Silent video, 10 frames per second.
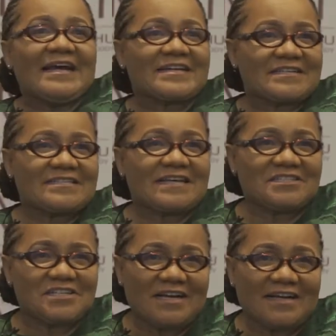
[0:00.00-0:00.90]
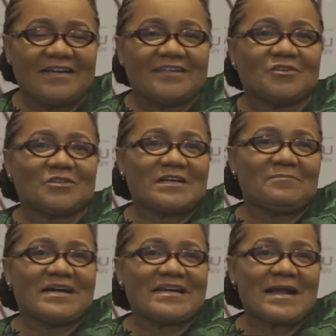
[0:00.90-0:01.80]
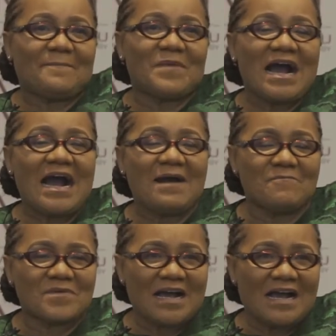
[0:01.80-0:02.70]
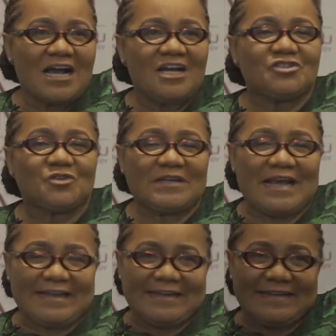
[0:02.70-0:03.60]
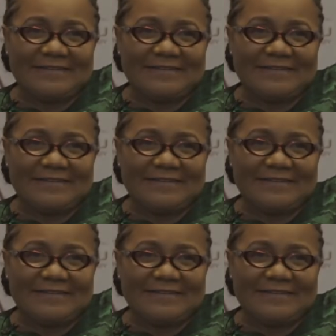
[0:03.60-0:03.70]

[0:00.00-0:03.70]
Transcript: researcher, Dr. Mariam Amra Jordan.